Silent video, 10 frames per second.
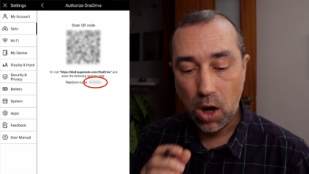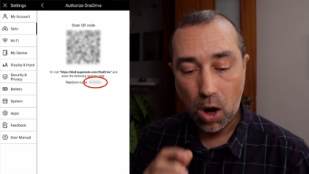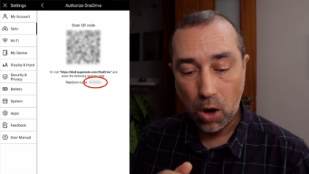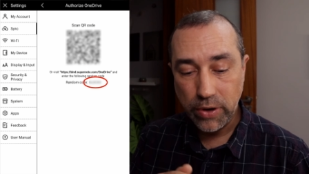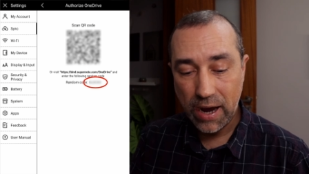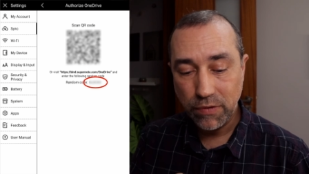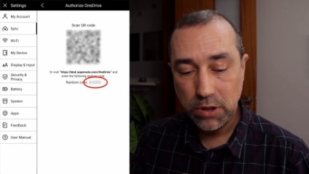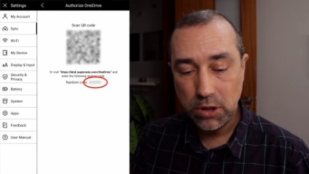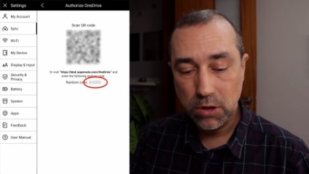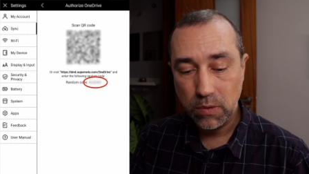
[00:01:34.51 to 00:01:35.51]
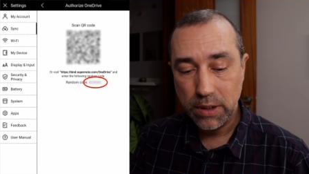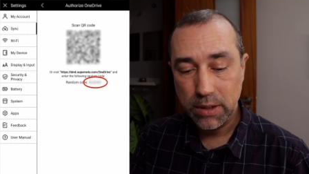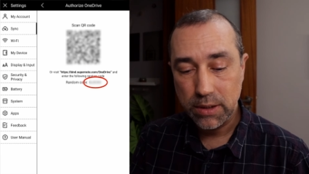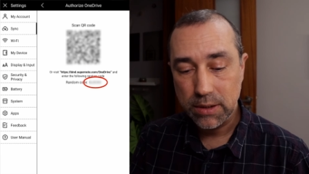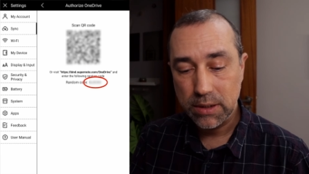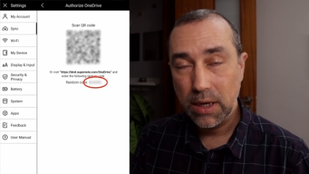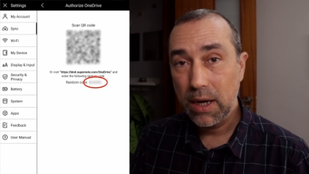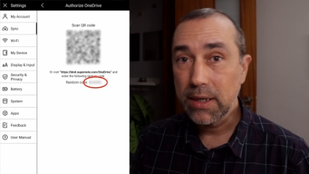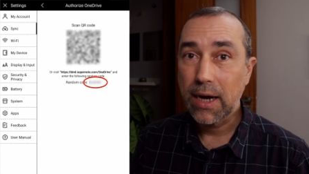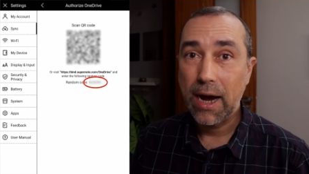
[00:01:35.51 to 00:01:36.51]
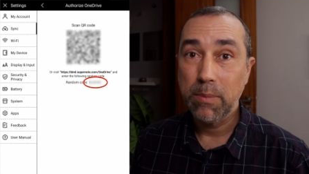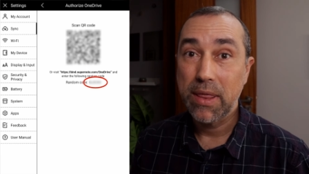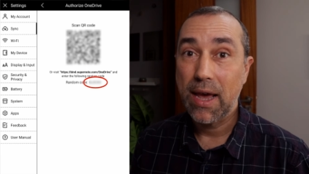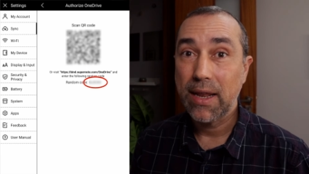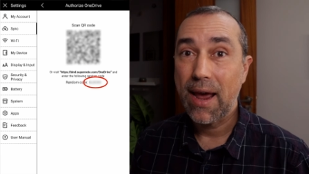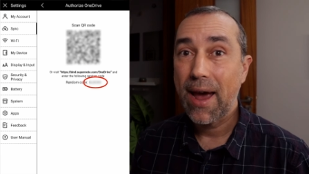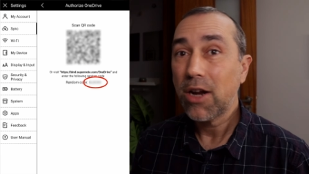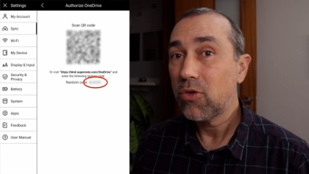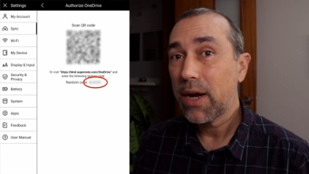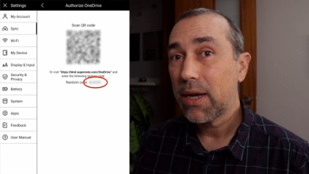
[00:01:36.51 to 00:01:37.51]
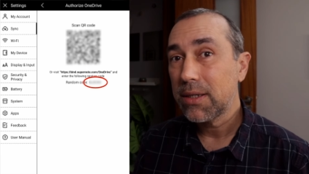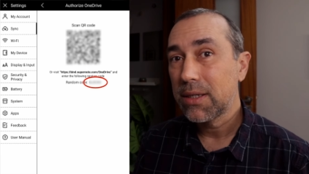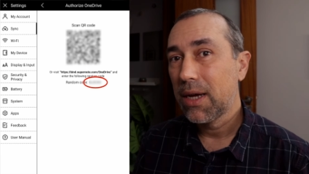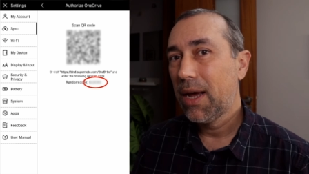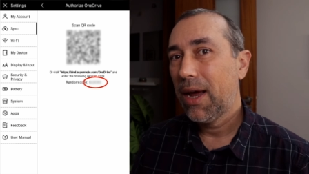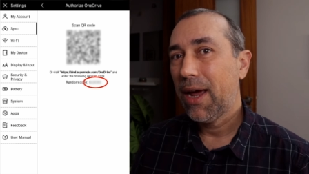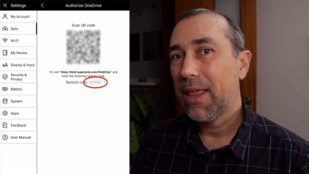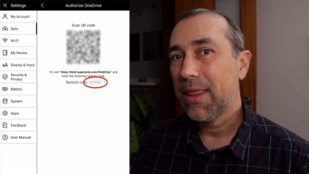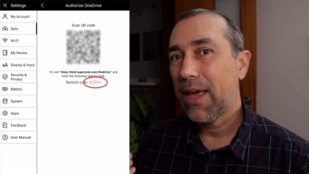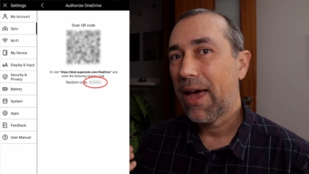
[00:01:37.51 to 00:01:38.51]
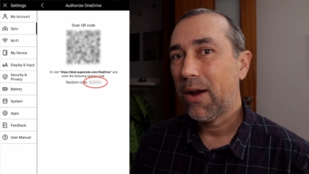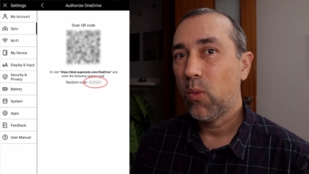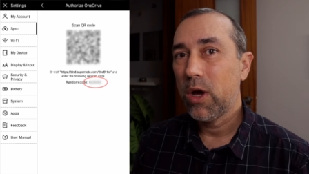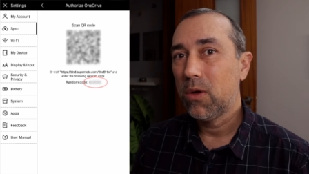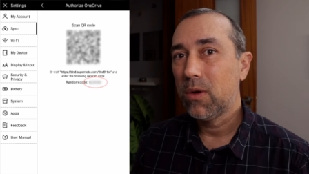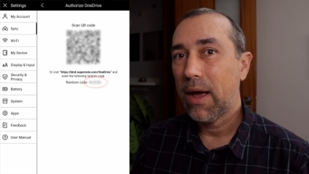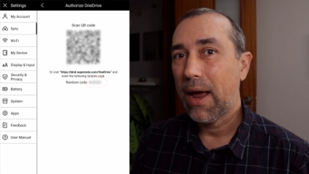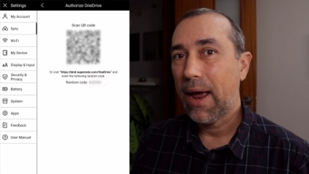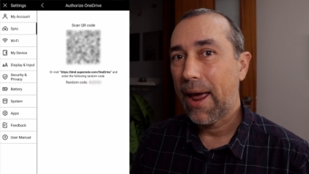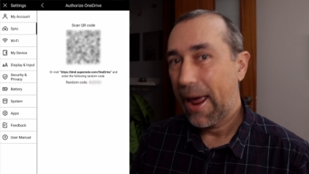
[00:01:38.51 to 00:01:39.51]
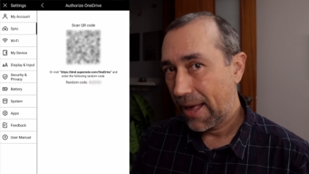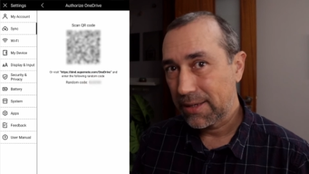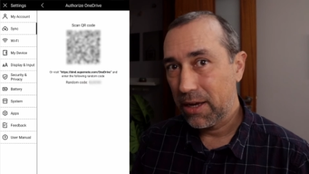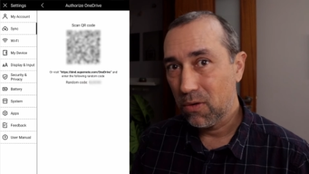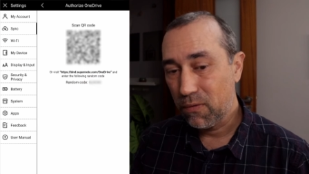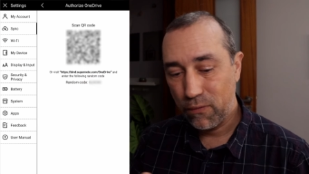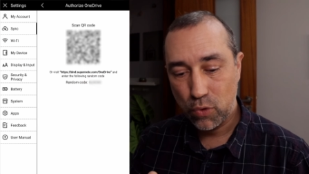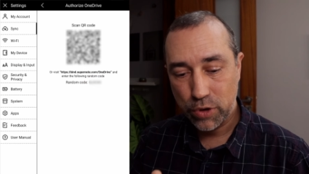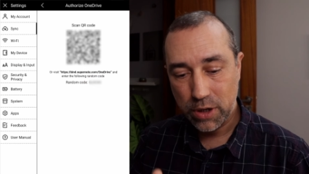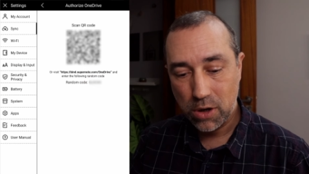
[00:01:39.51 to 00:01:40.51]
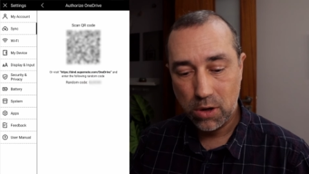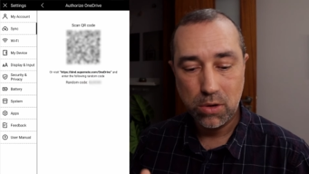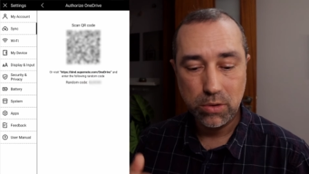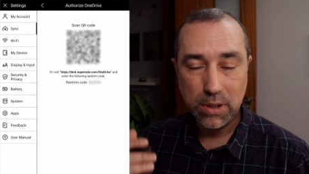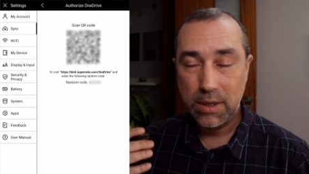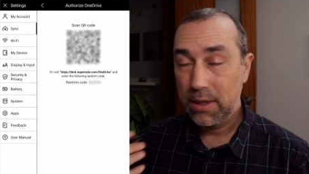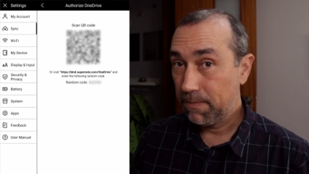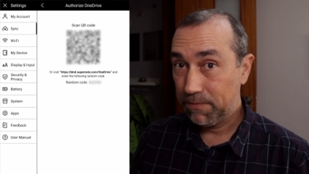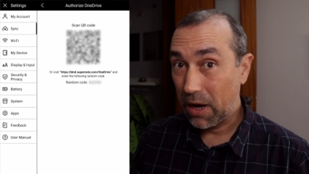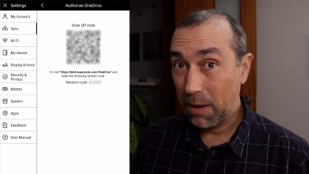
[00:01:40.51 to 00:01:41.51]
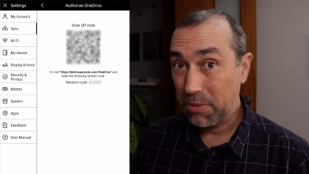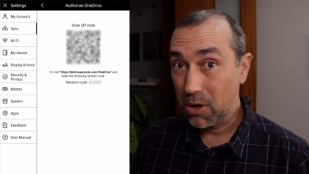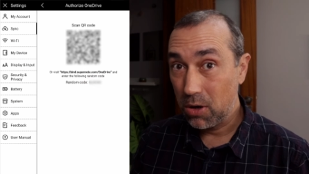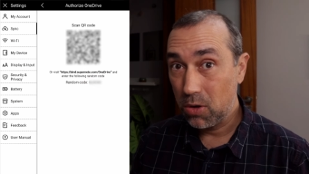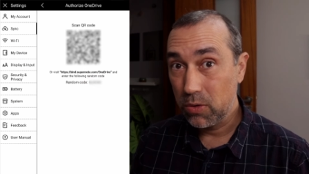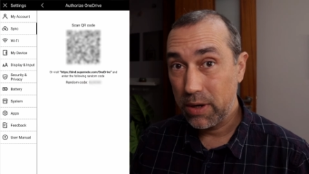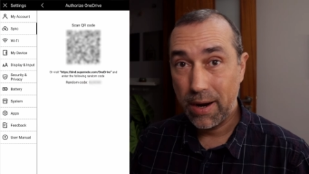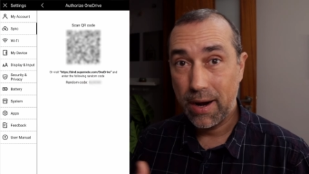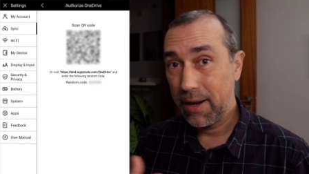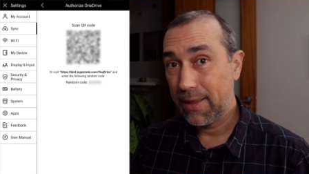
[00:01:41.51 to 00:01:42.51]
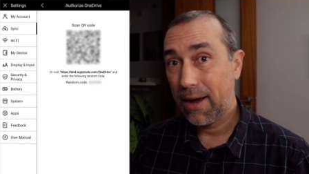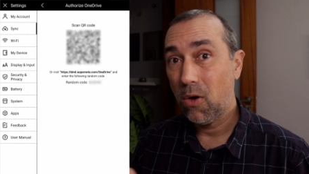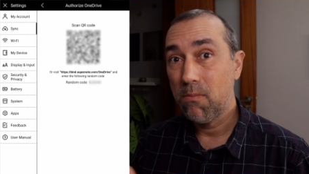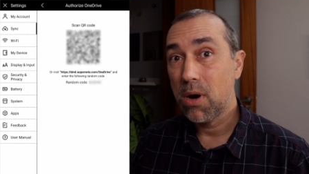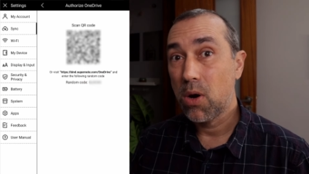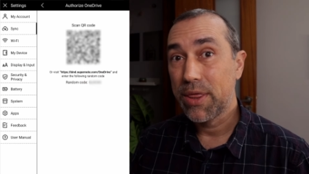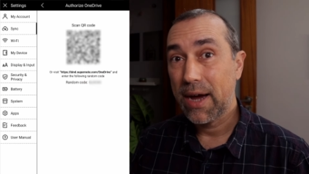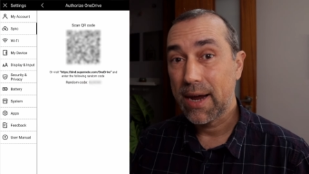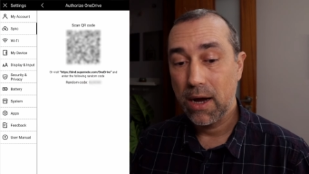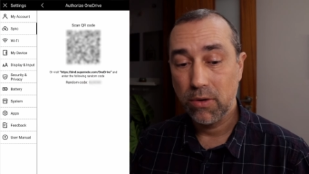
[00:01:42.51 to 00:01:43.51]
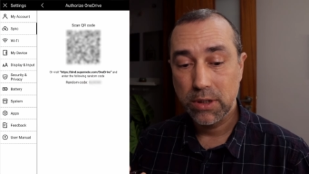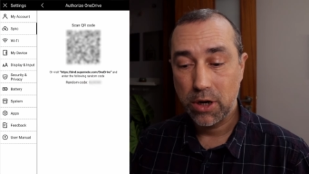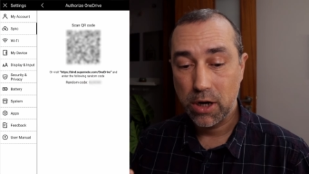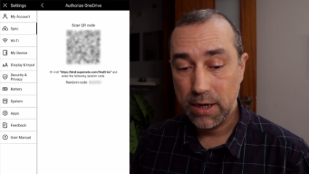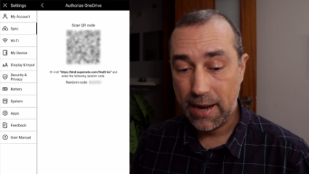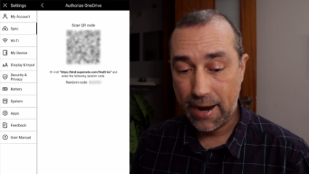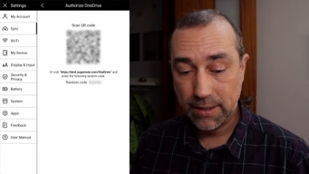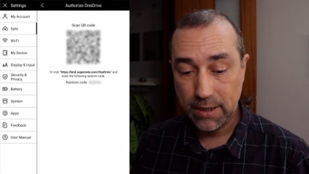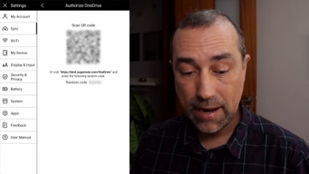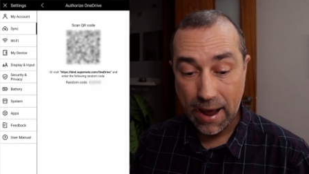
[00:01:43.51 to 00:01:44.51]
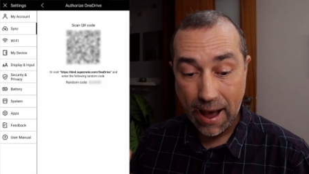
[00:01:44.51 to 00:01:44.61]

All you have to do is type that address, and that will ask you for the code. Type the code, and now both accounts are connected.